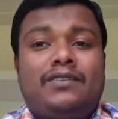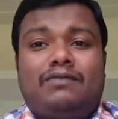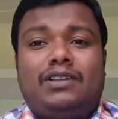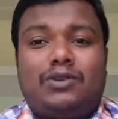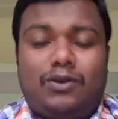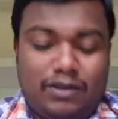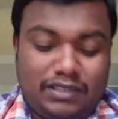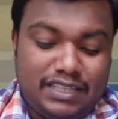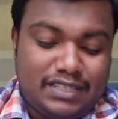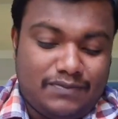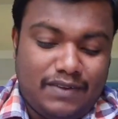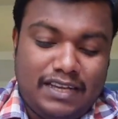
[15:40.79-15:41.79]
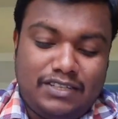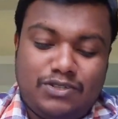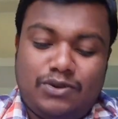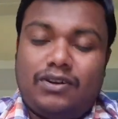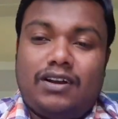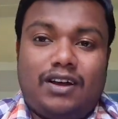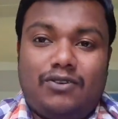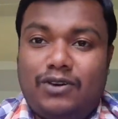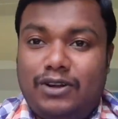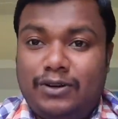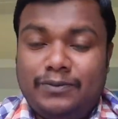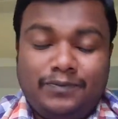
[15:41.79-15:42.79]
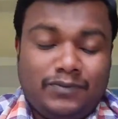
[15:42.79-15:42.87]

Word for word: with all this weight on our